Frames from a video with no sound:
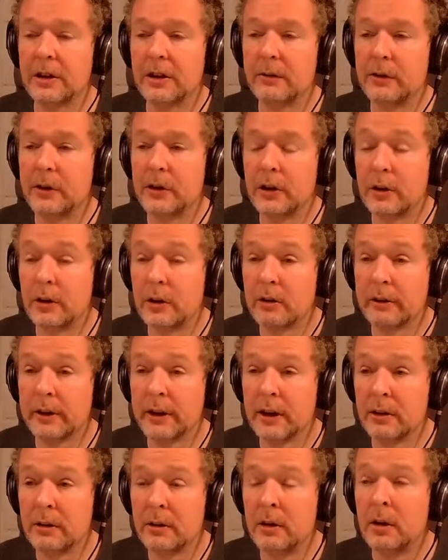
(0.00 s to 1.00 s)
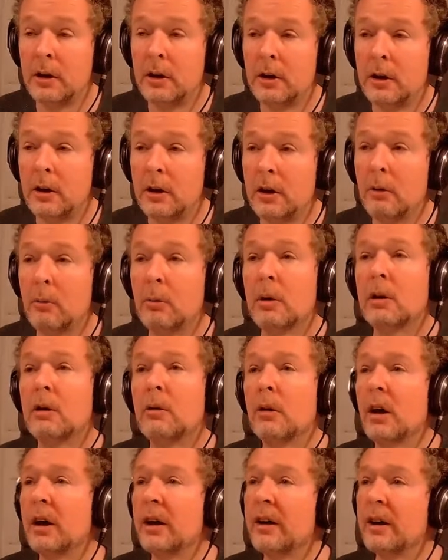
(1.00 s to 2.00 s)
of scenario.
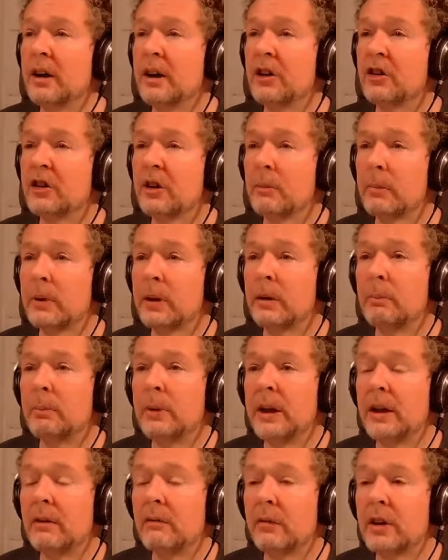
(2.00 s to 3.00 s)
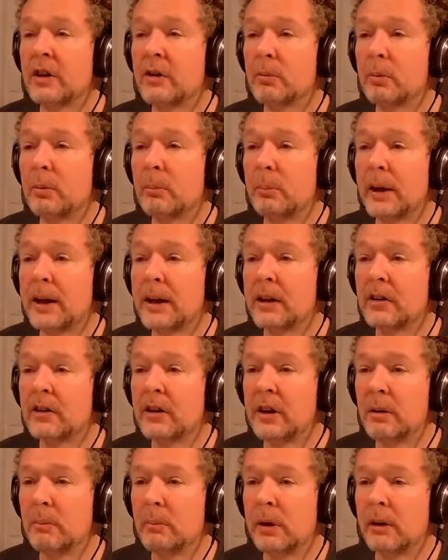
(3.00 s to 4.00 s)
Well, I think some of the big investment banks
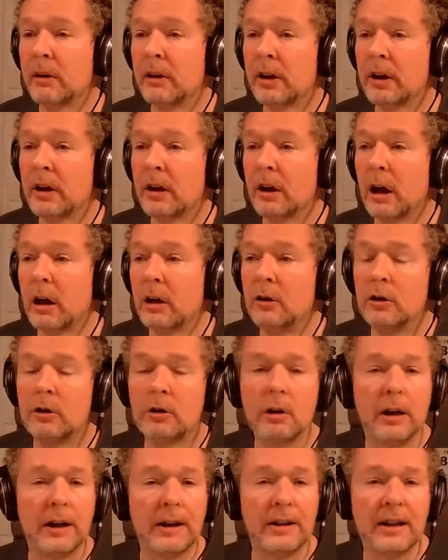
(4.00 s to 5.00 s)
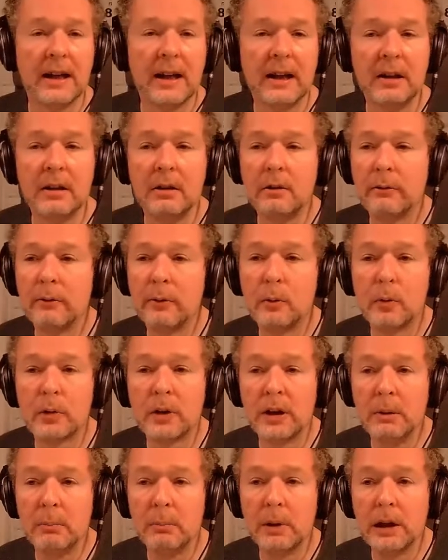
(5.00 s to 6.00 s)
in America owed like $10,
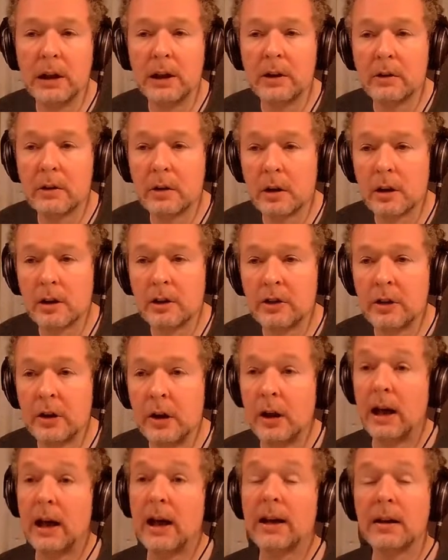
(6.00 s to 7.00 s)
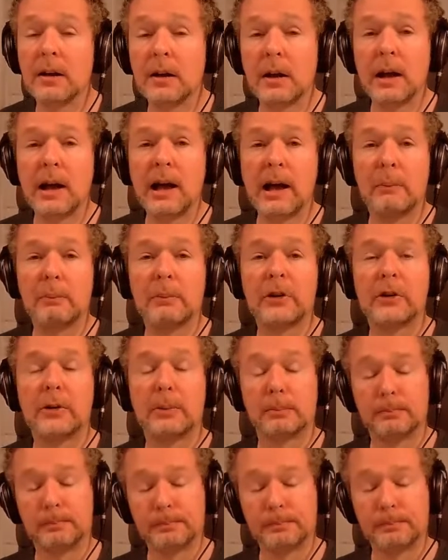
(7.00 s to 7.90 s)
$14 billion and collapsed.